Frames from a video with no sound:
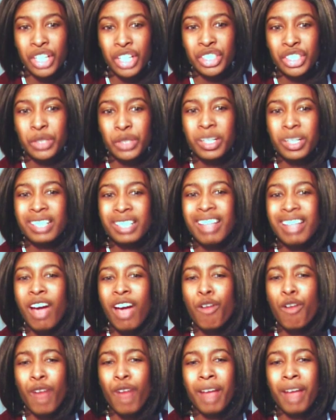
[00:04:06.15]
You can
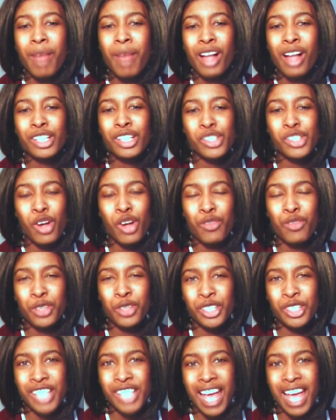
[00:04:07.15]
now write mileage off on
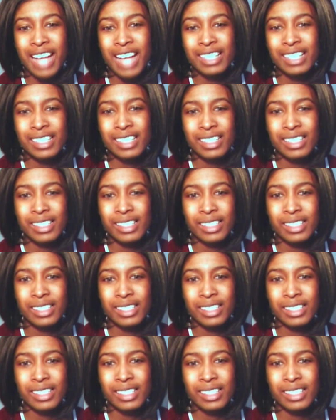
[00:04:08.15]
your taxes.